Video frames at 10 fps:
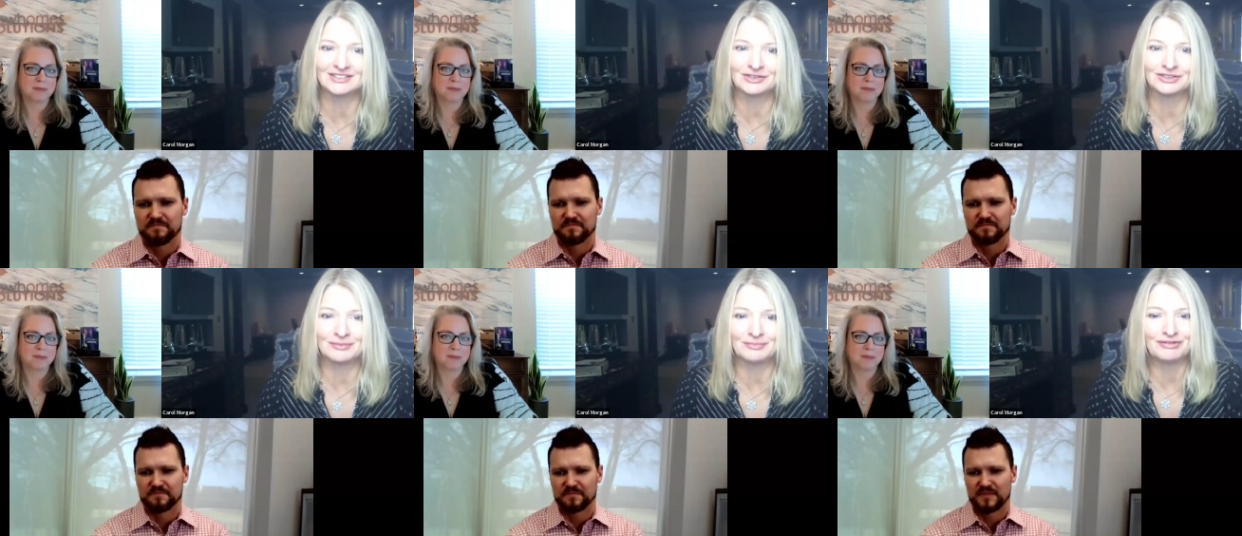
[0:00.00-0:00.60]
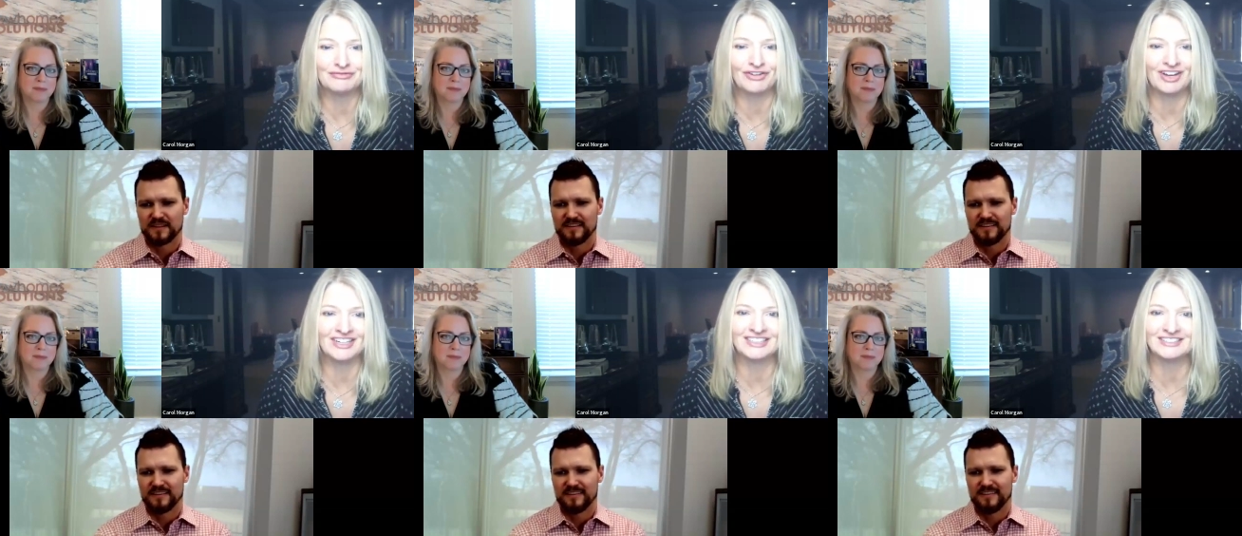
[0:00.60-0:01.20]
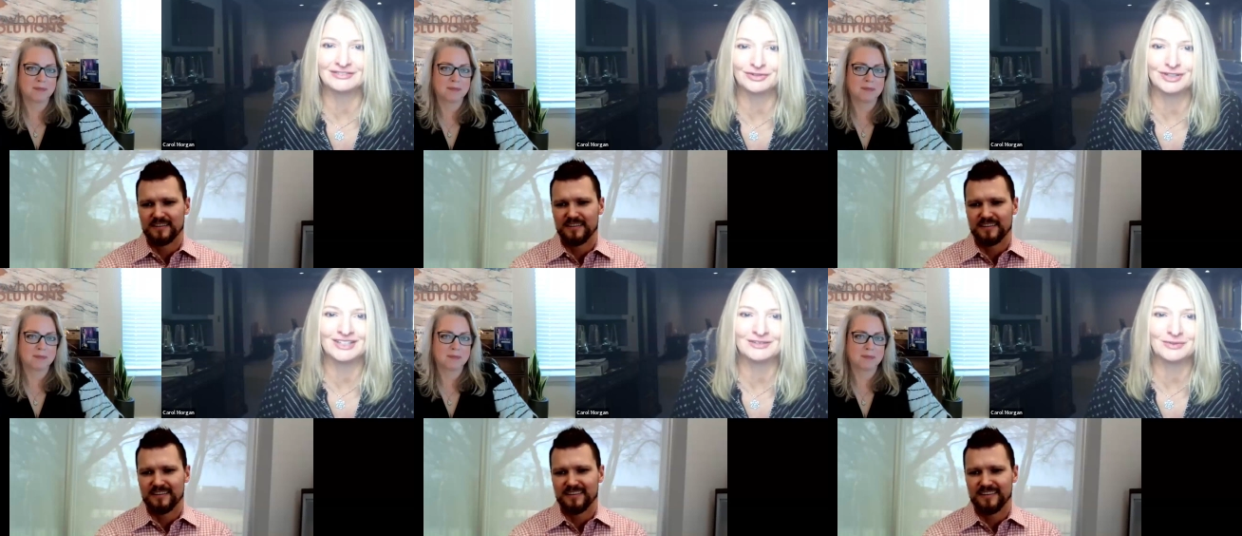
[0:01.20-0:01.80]
Speaker 1: or something fun and
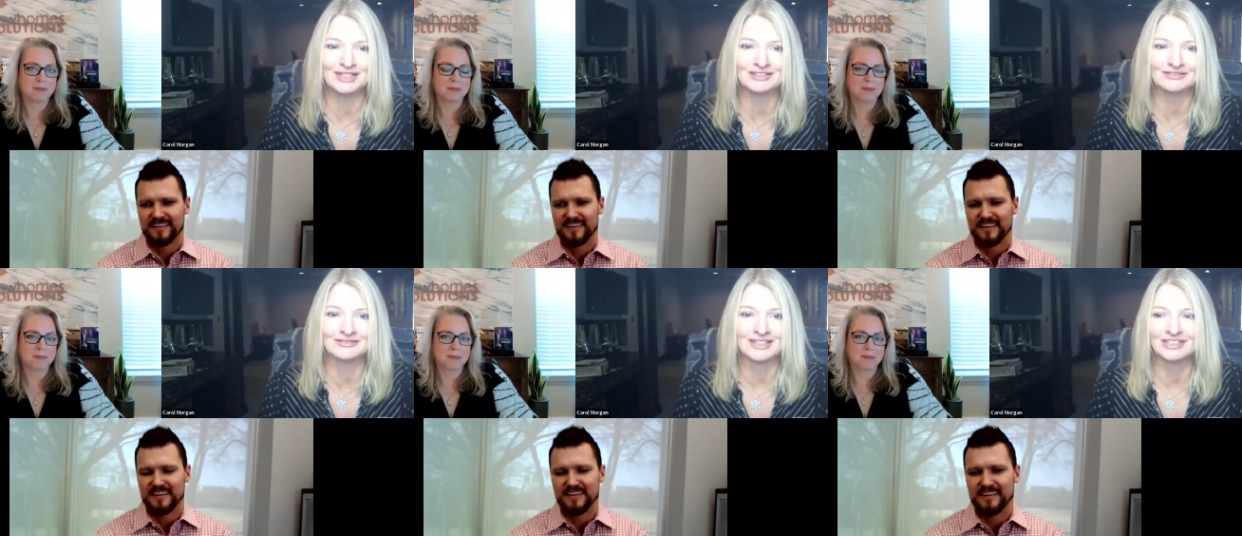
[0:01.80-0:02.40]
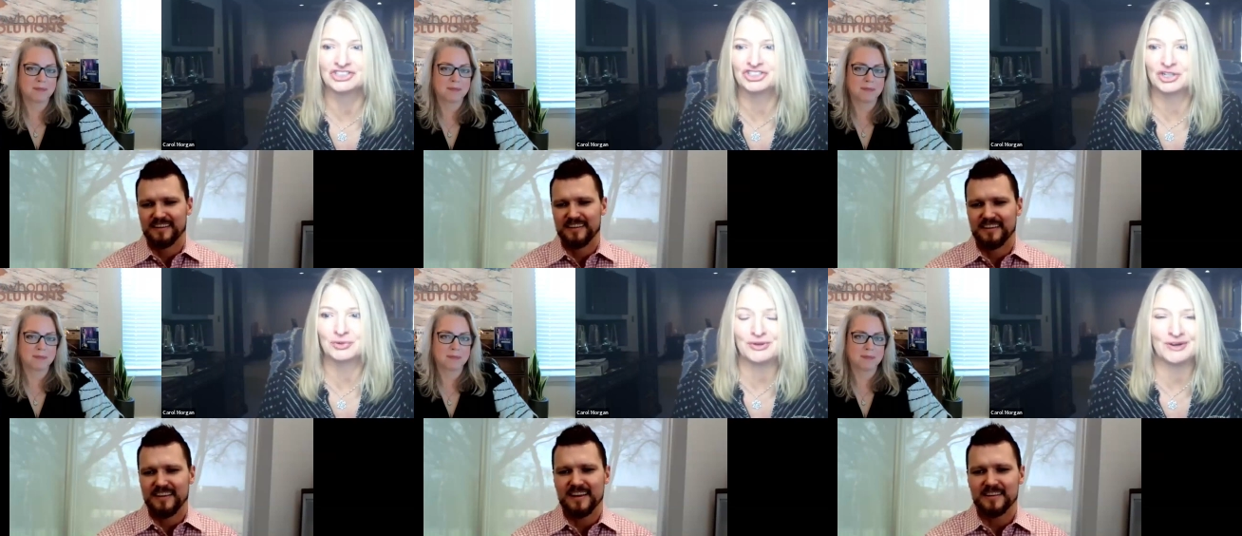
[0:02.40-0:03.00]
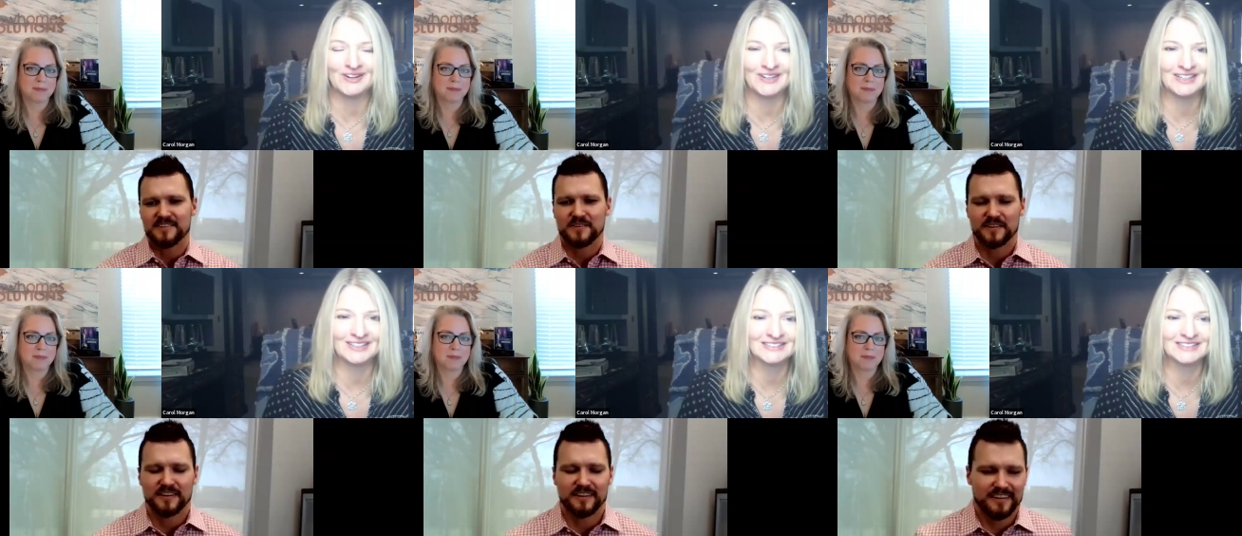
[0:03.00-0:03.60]
different that we can share with yes. our
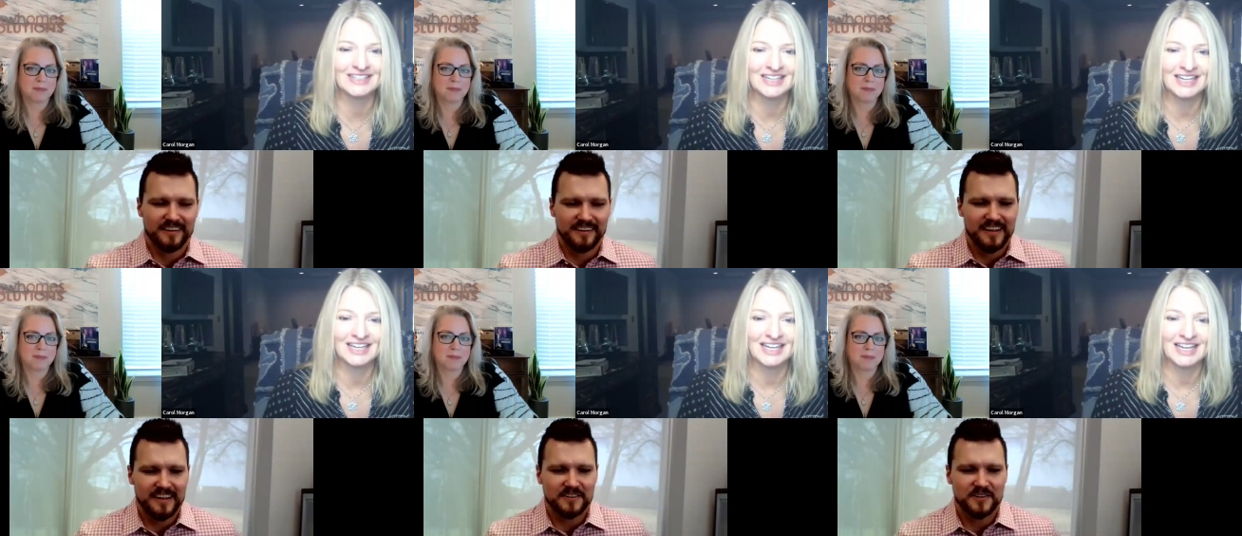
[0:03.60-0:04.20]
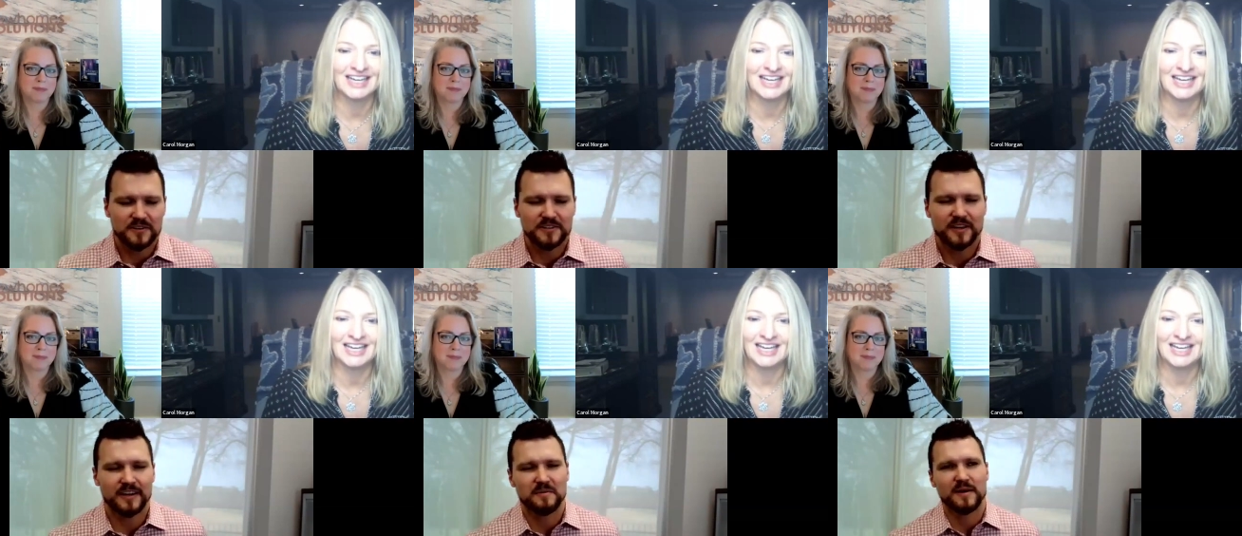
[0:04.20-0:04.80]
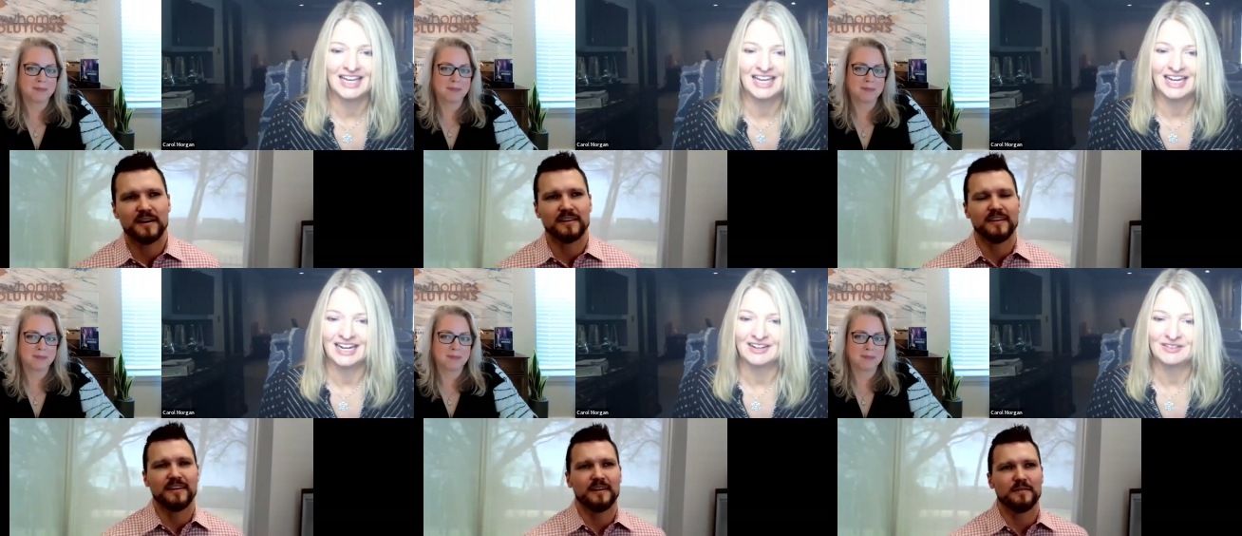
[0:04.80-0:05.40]
audience?
Speaker 2: Yeah. So you're talking
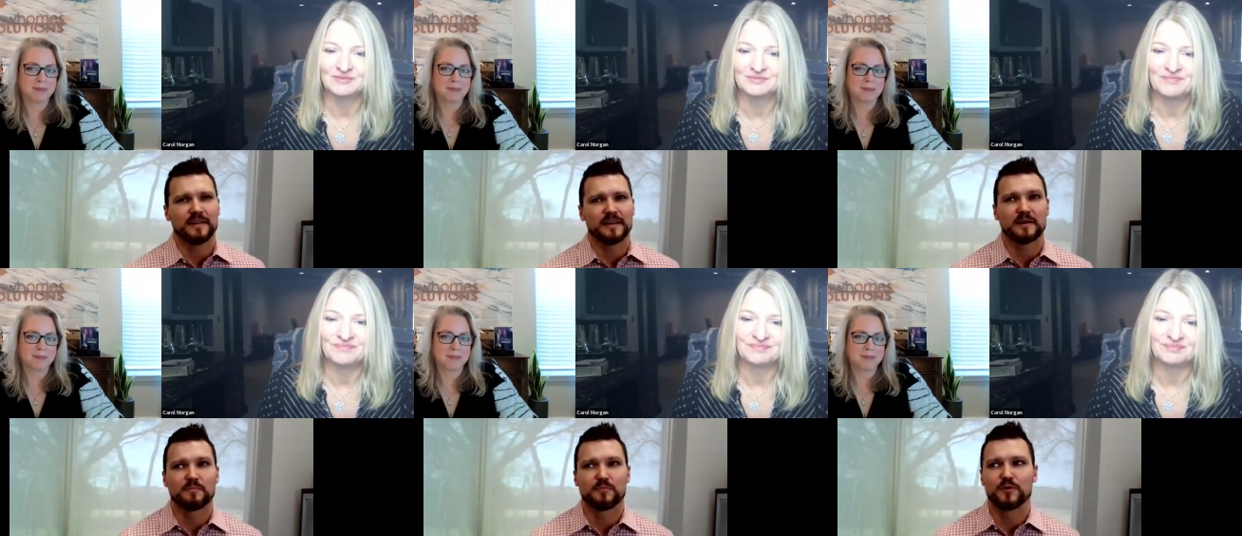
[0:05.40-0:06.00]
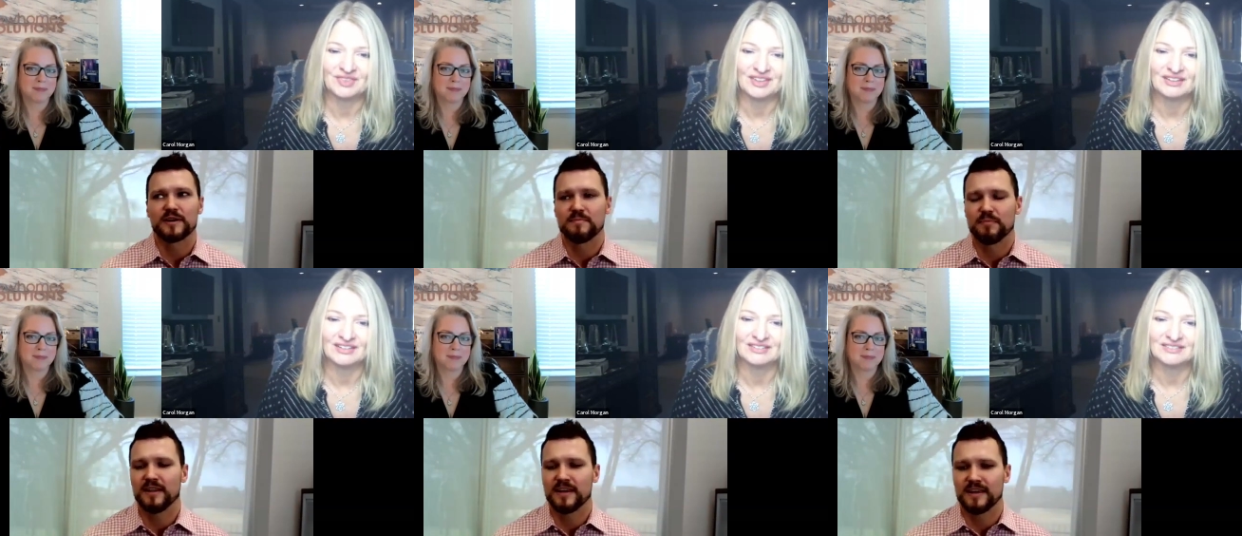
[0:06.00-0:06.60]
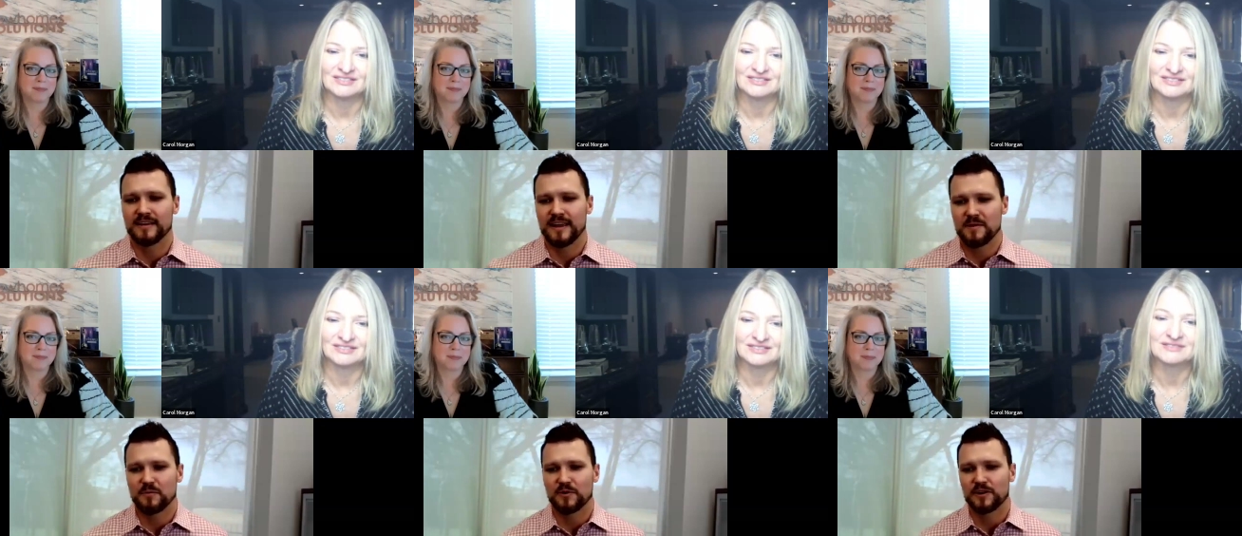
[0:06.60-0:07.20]
about uh, like
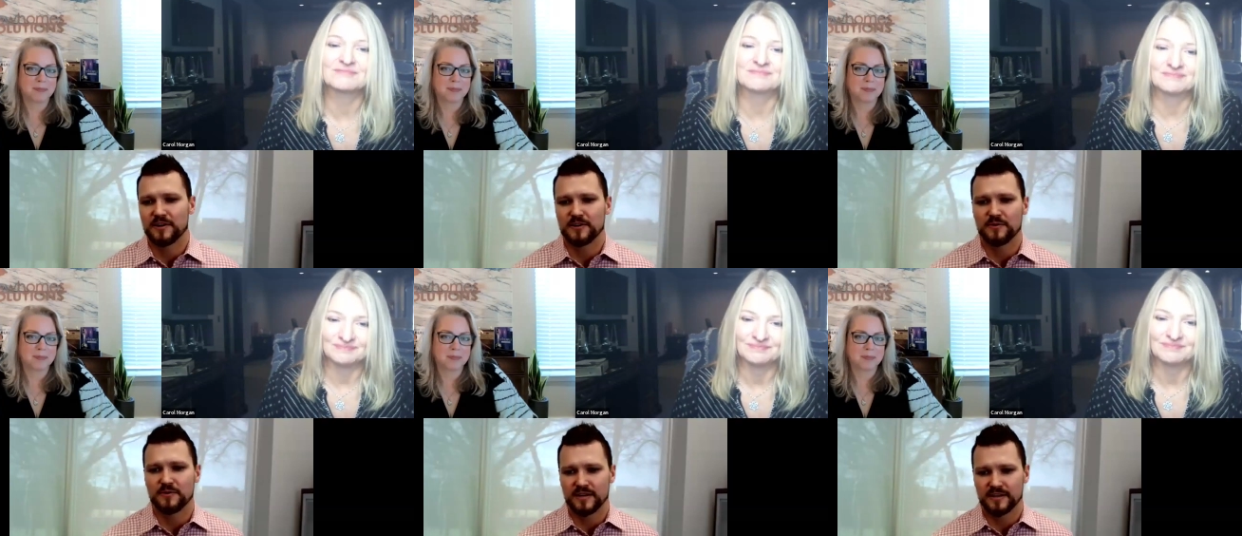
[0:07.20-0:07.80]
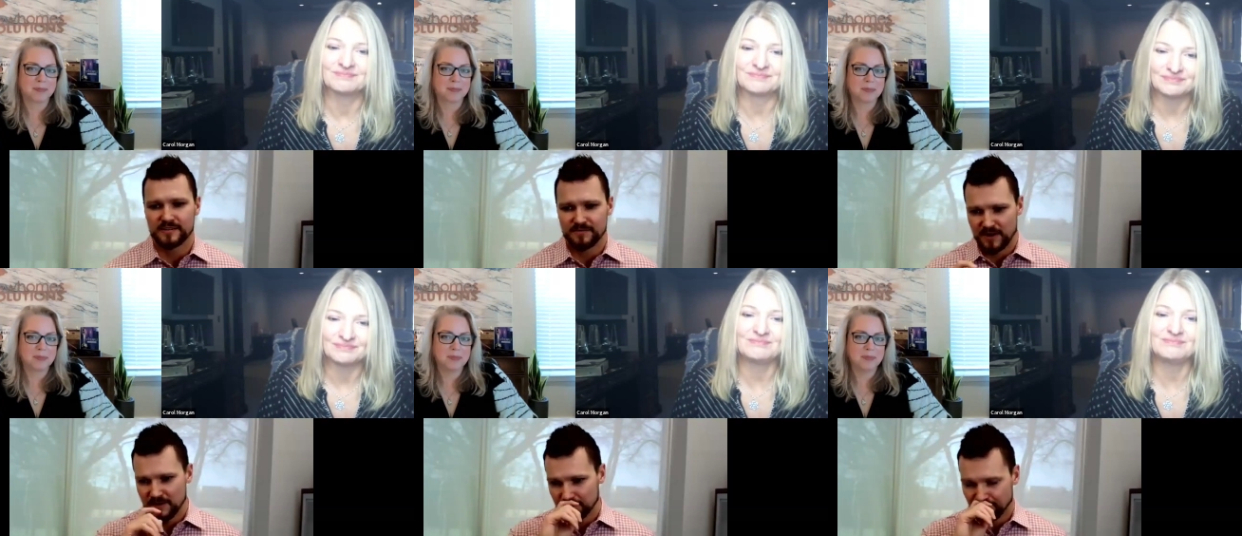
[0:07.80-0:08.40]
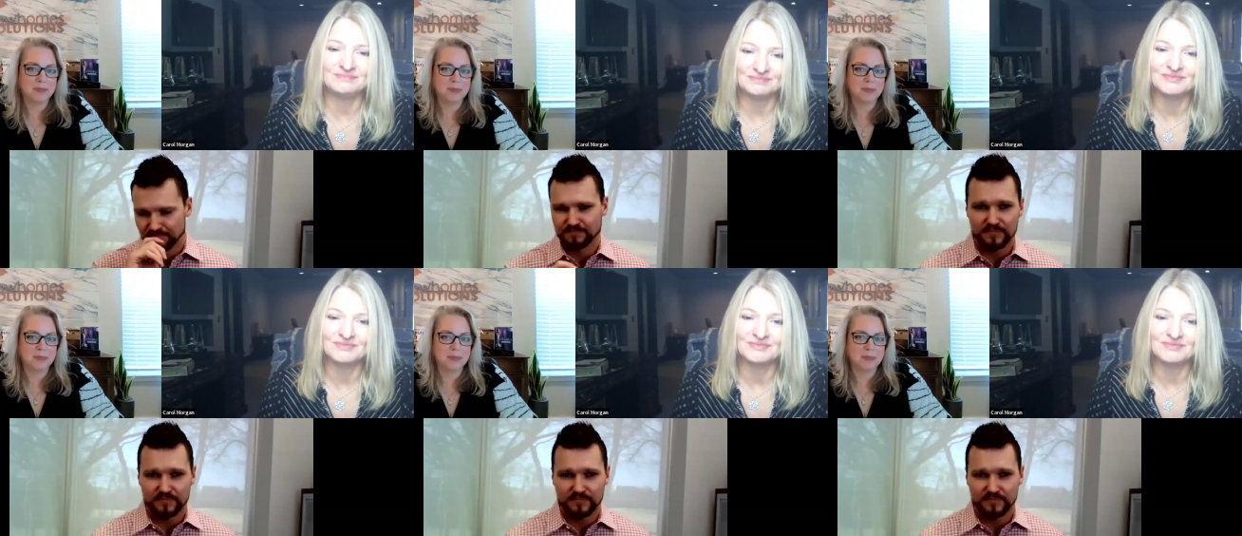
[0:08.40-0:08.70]
pre-planned, hey, we're going to do this, right?